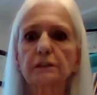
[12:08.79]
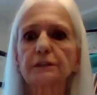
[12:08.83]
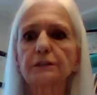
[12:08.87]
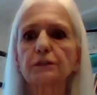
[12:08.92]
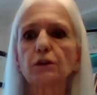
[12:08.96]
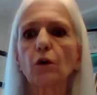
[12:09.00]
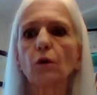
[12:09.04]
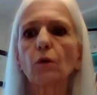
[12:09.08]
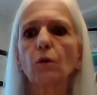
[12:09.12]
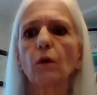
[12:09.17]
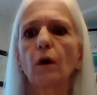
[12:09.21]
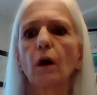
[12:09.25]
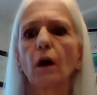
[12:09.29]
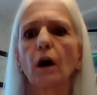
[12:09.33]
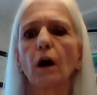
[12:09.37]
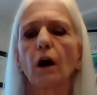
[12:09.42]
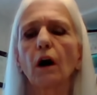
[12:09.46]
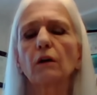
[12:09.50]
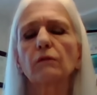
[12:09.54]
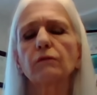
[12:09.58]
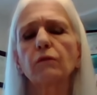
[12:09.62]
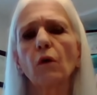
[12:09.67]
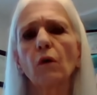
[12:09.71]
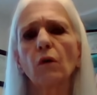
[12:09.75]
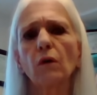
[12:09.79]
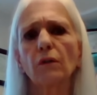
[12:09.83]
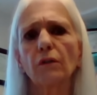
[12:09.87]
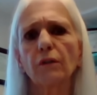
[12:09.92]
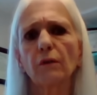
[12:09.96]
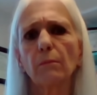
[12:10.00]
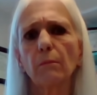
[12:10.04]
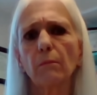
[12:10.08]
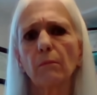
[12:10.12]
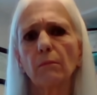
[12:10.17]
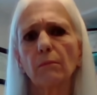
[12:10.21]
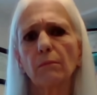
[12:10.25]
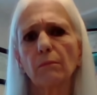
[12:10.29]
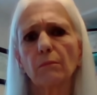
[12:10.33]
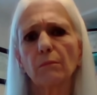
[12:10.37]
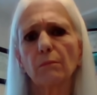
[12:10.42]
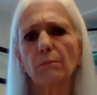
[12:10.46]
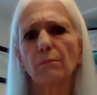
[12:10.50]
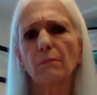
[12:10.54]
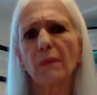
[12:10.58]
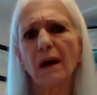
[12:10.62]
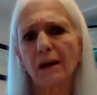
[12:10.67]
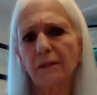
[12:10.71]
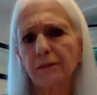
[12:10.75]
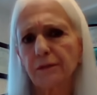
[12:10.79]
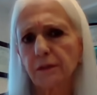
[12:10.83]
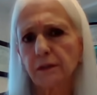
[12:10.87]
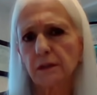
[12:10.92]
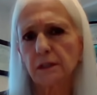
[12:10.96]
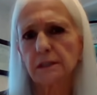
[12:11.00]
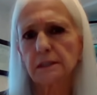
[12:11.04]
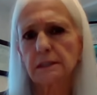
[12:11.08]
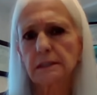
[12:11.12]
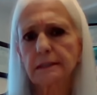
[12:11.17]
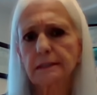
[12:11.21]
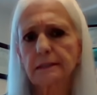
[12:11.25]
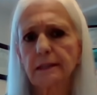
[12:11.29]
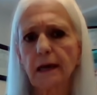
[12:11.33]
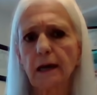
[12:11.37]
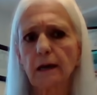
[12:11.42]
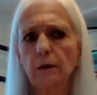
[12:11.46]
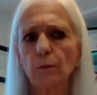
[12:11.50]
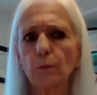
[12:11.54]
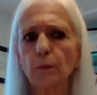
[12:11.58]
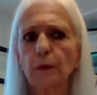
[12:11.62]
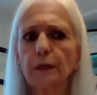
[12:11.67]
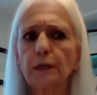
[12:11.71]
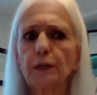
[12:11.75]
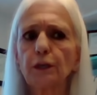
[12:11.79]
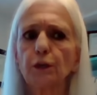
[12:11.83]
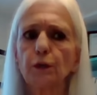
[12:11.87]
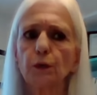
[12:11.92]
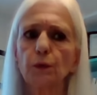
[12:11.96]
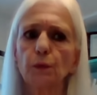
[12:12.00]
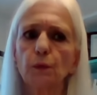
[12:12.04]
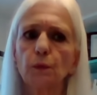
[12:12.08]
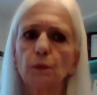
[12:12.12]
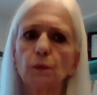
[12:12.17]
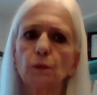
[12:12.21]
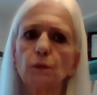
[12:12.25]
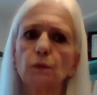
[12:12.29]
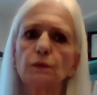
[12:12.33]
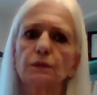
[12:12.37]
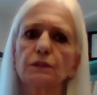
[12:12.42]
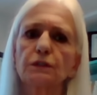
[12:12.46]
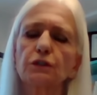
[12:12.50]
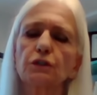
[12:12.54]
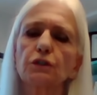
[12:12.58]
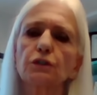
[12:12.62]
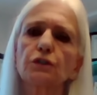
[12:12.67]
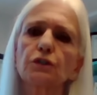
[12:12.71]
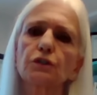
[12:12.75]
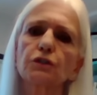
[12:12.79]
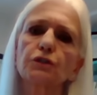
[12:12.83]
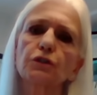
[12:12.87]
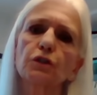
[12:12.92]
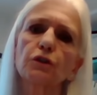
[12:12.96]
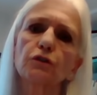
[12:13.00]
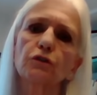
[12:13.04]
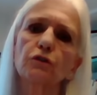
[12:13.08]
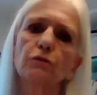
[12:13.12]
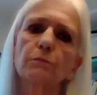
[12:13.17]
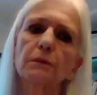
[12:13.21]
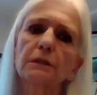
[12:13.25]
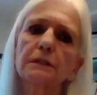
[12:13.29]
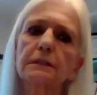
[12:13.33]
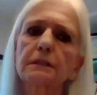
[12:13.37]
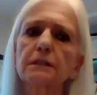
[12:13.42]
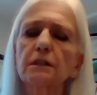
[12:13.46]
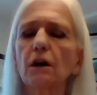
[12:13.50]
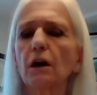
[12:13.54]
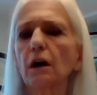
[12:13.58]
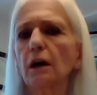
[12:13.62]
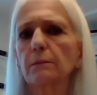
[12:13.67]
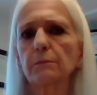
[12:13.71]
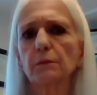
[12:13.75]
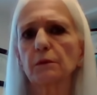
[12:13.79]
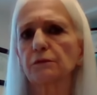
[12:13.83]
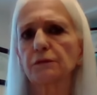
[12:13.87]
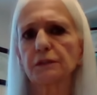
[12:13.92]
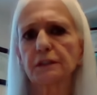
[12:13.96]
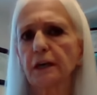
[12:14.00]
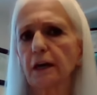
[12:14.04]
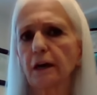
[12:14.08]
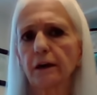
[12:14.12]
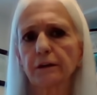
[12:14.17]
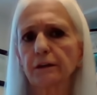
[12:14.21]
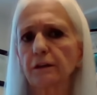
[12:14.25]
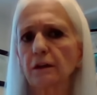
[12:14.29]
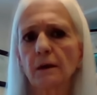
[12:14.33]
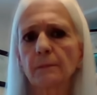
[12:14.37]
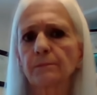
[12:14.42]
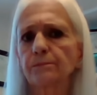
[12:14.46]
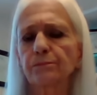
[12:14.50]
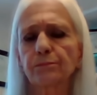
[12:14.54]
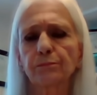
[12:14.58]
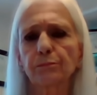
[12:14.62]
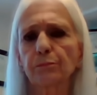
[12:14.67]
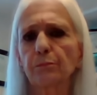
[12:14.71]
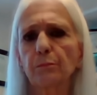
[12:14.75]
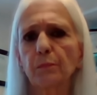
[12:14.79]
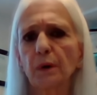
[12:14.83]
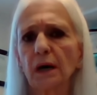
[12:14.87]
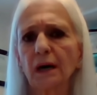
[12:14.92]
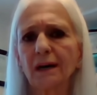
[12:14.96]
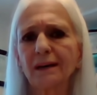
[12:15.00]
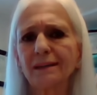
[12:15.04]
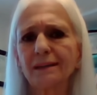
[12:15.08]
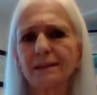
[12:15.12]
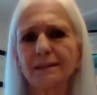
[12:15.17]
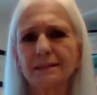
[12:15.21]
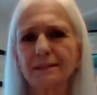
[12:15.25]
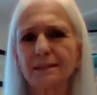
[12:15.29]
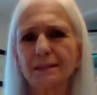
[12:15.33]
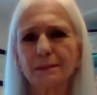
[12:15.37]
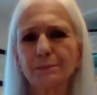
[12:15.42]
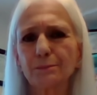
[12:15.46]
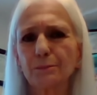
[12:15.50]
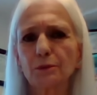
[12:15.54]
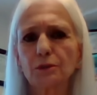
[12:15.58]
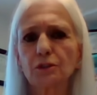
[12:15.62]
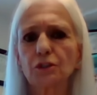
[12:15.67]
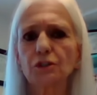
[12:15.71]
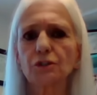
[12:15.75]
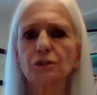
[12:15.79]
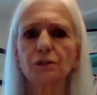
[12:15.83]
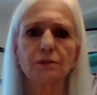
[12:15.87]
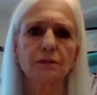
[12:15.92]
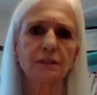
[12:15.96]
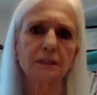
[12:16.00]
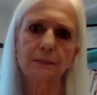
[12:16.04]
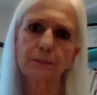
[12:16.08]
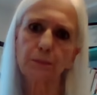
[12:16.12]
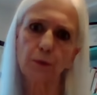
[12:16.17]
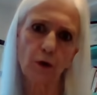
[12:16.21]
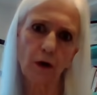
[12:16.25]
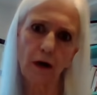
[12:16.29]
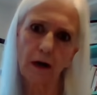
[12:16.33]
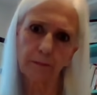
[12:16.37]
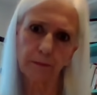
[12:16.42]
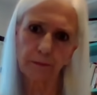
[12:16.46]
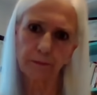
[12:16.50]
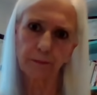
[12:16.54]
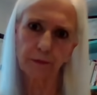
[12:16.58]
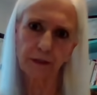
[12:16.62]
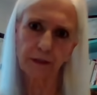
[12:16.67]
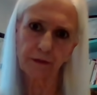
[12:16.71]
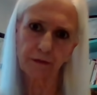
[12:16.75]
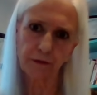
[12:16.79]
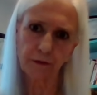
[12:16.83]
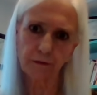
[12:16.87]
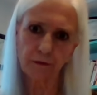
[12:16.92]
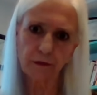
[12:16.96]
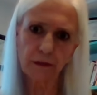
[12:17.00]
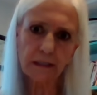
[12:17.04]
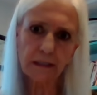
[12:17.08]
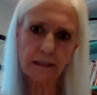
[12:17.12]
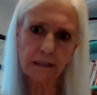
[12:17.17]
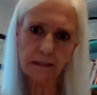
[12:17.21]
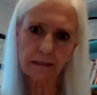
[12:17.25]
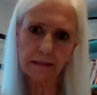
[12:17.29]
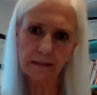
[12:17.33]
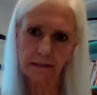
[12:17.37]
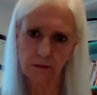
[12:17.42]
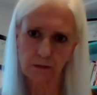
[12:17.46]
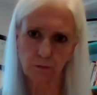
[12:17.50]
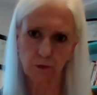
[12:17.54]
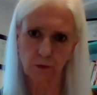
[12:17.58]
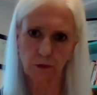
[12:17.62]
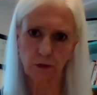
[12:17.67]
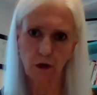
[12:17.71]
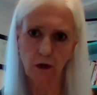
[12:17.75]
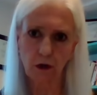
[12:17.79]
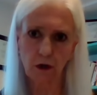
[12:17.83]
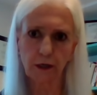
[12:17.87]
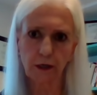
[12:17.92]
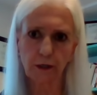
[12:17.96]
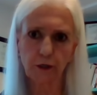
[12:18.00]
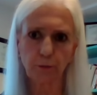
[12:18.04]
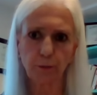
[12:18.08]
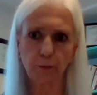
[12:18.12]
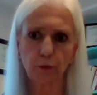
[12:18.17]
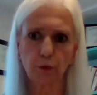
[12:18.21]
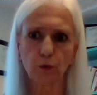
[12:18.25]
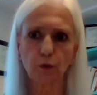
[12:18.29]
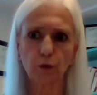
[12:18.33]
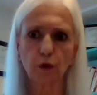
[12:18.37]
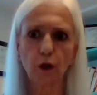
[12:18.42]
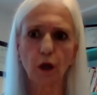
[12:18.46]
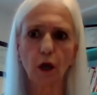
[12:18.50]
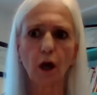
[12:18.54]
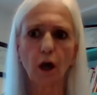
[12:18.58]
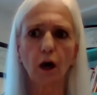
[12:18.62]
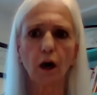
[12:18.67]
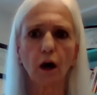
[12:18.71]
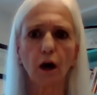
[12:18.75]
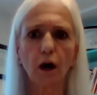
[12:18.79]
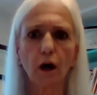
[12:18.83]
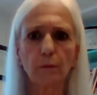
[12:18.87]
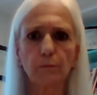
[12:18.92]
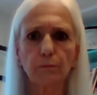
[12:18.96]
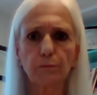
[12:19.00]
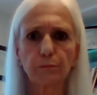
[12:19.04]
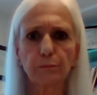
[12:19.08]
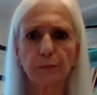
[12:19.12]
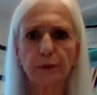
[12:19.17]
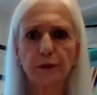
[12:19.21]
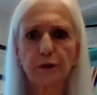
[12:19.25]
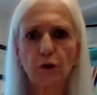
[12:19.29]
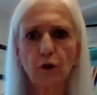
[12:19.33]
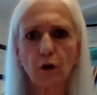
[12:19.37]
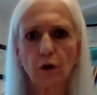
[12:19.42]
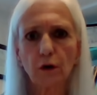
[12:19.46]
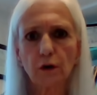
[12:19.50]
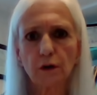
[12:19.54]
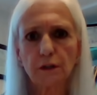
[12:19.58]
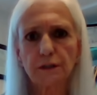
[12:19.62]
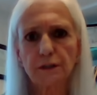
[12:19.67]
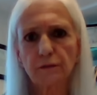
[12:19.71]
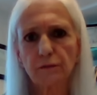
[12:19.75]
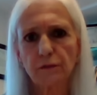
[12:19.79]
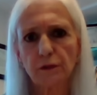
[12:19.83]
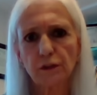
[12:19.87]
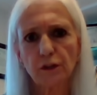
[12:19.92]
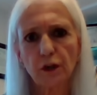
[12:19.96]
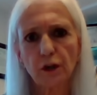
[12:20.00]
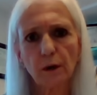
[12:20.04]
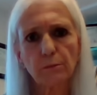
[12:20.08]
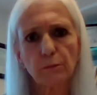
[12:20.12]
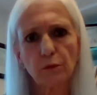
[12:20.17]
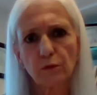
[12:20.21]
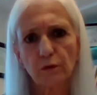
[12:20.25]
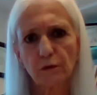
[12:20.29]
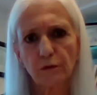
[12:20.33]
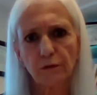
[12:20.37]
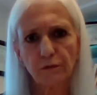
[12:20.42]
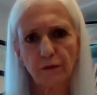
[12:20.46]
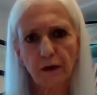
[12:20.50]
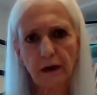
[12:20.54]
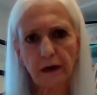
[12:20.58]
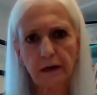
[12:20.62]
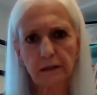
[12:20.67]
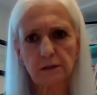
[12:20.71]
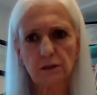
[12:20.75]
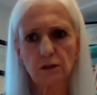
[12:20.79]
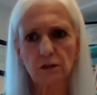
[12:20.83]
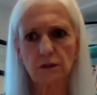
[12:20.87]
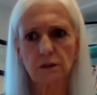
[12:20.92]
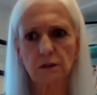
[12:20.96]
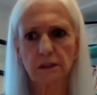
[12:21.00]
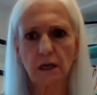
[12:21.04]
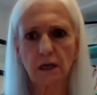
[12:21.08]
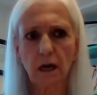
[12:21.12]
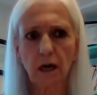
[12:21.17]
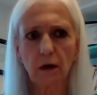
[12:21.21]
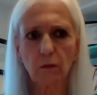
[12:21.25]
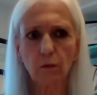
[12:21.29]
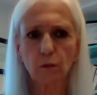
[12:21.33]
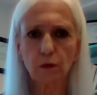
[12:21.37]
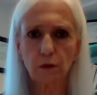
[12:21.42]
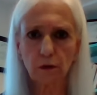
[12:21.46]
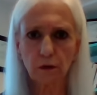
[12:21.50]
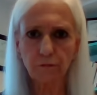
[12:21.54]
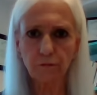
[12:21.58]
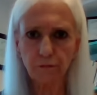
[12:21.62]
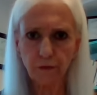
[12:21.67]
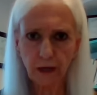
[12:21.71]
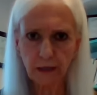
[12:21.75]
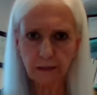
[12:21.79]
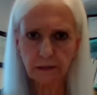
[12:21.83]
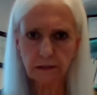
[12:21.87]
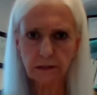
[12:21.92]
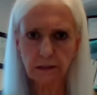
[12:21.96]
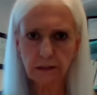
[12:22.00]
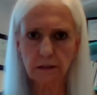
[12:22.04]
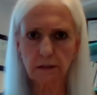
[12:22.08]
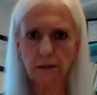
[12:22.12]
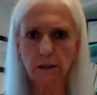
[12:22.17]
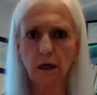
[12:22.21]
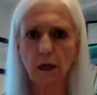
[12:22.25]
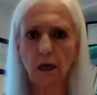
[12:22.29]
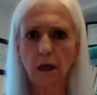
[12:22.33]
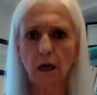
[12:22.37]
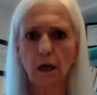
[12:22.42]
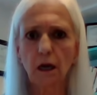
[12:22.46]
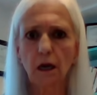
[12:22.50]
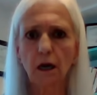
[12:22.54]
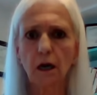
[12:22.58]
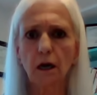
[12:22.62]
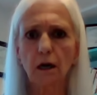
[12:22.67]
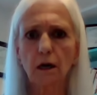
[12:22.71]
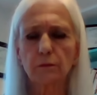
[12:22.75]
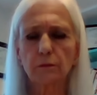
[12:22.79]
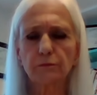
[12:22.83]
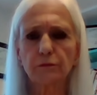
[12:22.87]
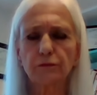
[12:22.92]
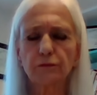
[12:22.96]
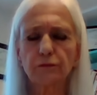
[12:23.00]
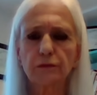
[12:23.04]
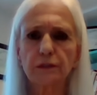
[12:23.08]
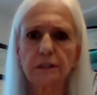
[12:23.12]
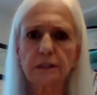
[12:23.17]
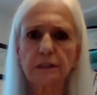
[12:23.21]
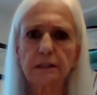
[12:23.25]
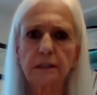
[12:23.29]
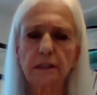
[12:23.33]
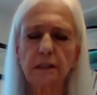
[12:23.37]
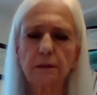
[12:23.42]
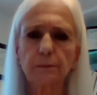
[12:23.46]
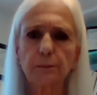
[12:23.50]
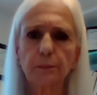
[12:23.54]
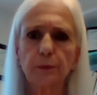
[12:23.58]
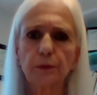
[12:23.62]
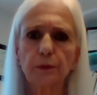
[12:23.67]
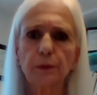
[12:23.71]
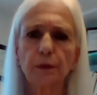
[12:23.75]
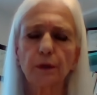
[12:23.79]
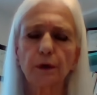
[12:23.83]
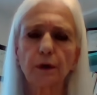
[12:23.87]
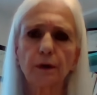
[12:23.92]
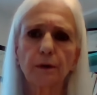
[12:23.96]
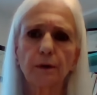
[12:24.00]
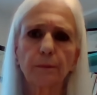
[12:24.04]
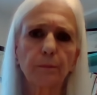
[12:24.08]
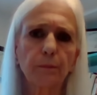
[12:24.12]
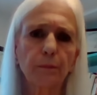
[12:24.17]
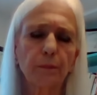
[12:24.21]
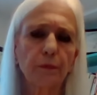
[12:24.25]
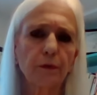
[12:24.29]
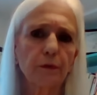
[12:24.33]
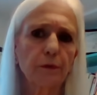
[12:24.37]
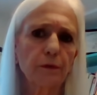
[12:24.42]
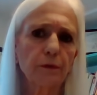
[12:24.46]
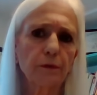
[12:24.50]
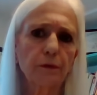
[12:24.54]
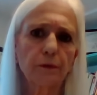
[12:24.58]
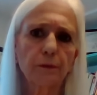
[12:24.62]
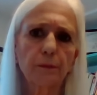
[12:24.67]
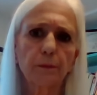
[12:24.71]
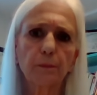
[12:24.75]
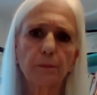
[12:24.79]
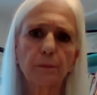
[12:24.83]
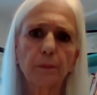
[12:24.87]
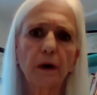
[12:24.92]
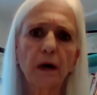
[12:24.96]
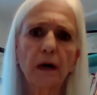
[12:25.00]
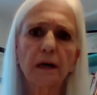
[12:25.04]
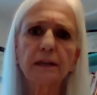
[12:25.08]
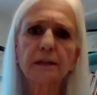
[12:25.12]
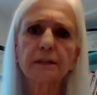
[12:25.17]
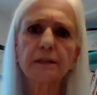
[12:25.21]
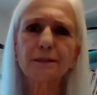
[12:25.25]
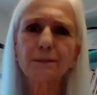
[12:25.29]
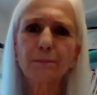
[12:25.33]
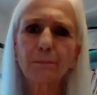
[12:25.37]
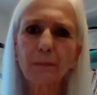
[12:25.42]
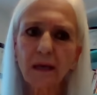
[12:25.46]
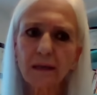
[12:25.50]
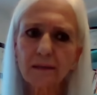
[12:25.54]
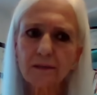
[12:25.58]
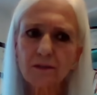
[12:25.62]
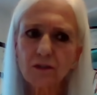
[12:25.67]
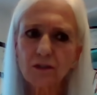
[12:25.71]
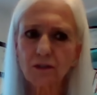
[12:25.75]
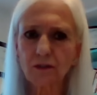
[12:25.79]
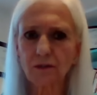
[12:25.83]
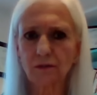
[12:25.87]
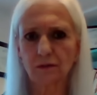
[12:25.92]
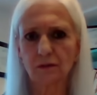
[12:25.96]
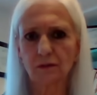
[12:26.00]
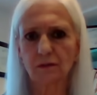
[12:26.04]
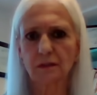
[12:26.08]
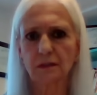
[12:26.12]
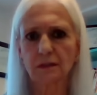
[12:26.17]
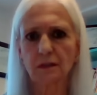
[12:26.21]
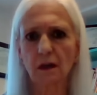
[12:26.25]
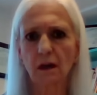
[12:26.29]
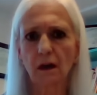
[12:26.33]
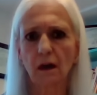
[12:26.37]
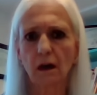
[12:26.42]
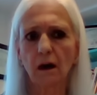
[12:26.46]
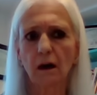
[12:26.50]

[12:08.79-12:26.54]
So of all the methods that we use to determine time of death, body temperature is probably the least reliable because of a number of factors that will affect it. For example, the body dimensions,